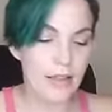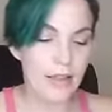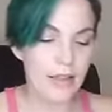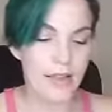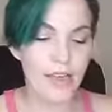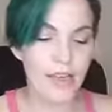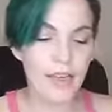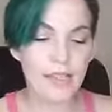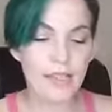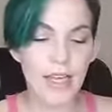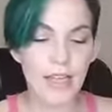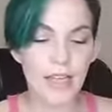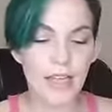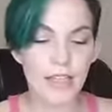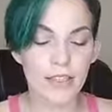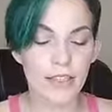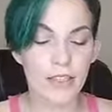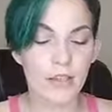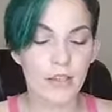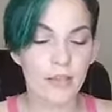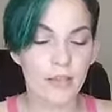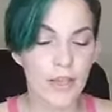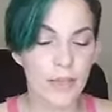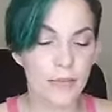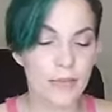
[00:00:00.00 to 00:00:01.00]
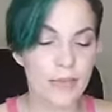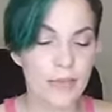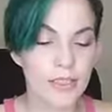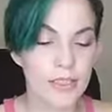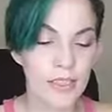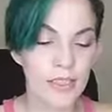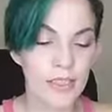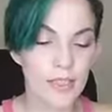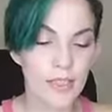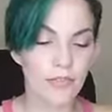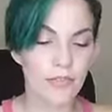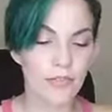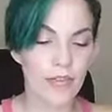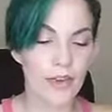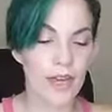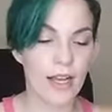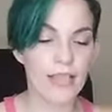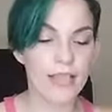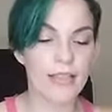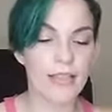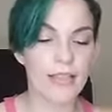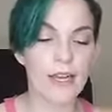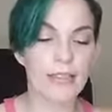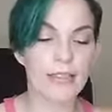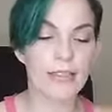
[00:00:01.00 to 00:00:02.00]
This hexagram
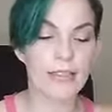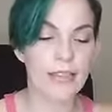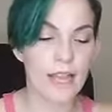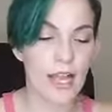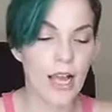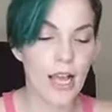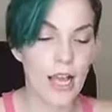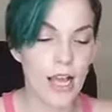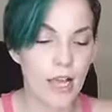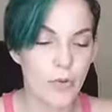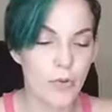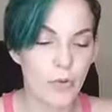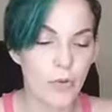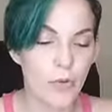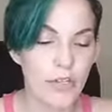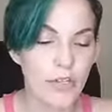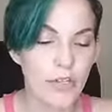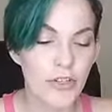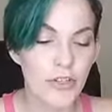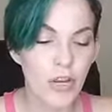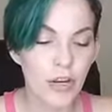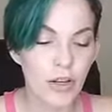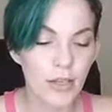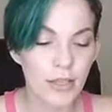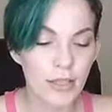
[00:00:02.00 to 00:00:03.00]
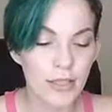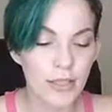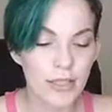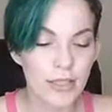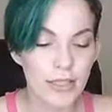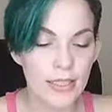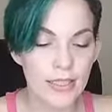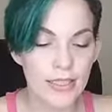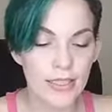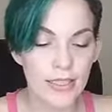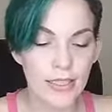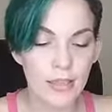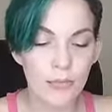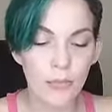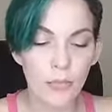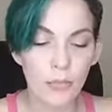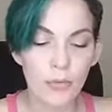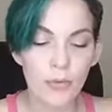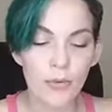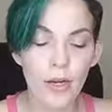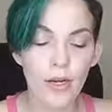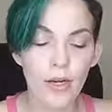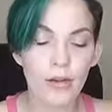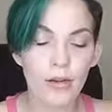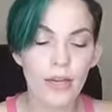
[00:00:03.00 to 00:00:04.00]
signifies a time when darkness has
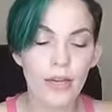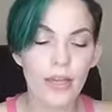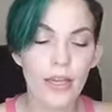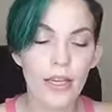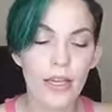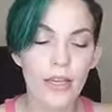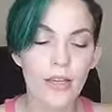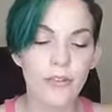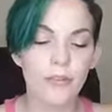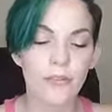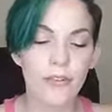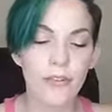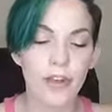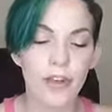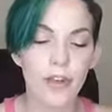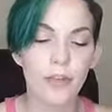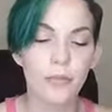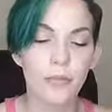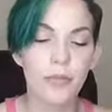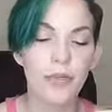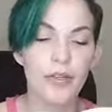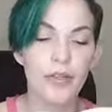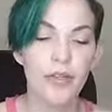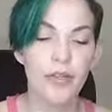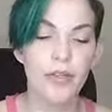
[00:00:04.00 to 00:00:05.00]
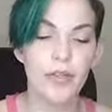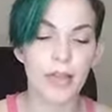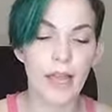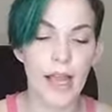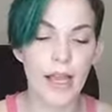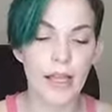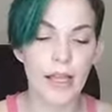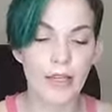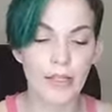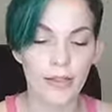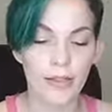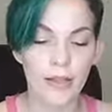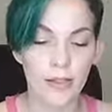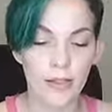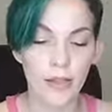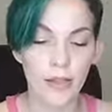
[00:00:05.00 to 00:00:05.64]
temporarily enveloped the light.